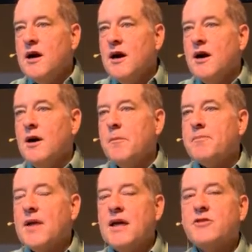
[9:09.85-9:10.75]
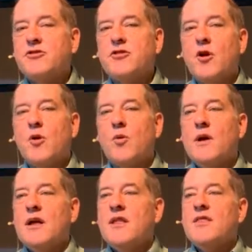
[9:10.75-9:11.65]
Um, and
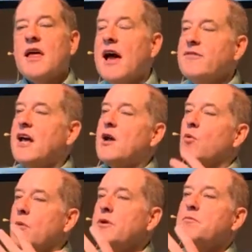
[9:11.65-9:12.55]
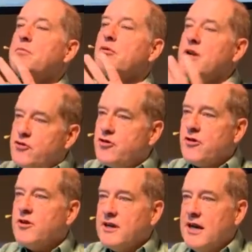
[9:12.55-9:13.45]
so they haven't had a woman
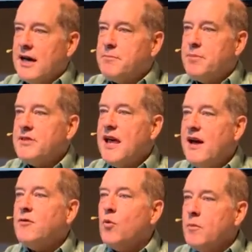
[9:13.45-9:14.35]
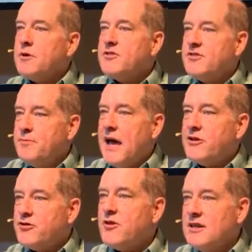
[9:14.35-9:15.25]
preacher yet, but they have a woman
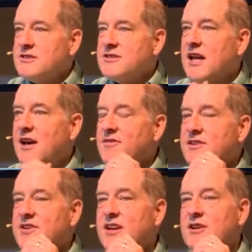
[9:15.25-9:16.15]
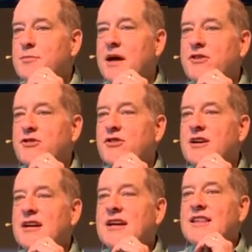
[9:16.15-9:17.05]
pastor on staff, executive
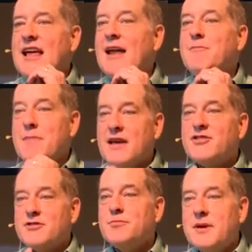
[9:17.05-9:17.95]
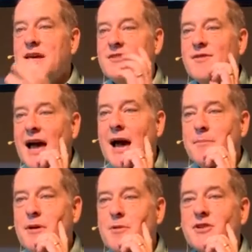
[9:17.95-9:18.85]
pastor. That makes me
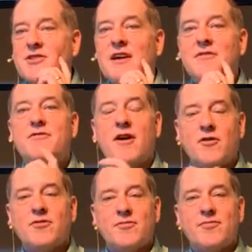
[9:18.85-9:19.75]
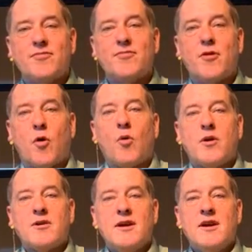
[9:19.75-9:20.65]
happy because I have felt the
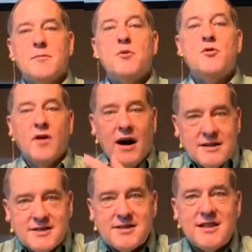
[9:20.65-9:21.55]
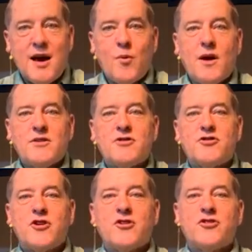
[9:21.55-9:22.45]
Lord move us that way as a
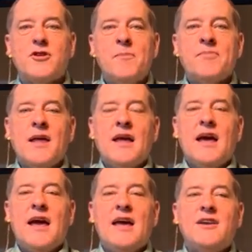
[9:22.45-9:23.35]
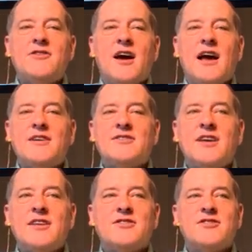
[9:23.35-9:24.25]
church. And I
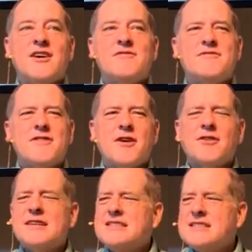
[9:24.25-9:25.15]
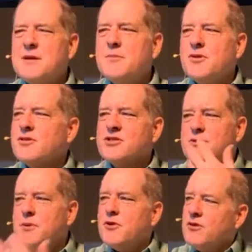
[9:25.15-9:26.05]
sense a very similar
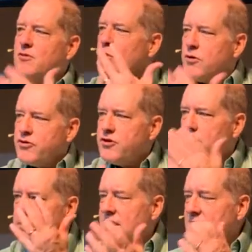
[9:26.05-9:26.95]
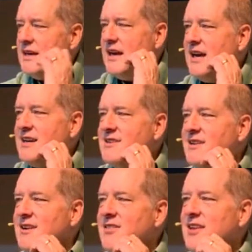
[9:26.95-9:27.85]
spirit of worship and
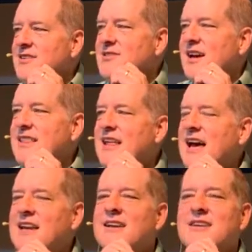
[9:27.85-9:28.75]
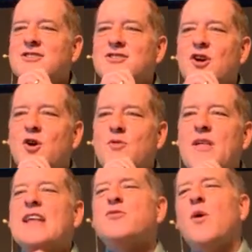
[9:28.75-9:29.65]
uh, things like that. So
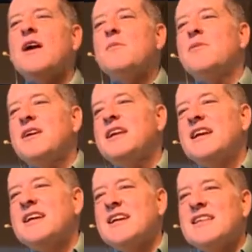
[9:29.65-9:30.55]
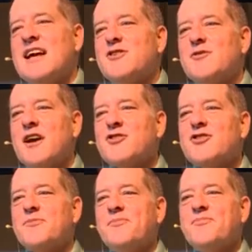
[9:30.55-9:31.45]
that's why I'm leaning in that
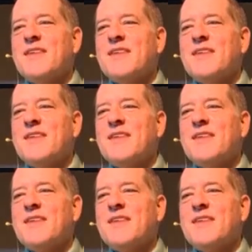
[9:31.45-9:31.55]
direction.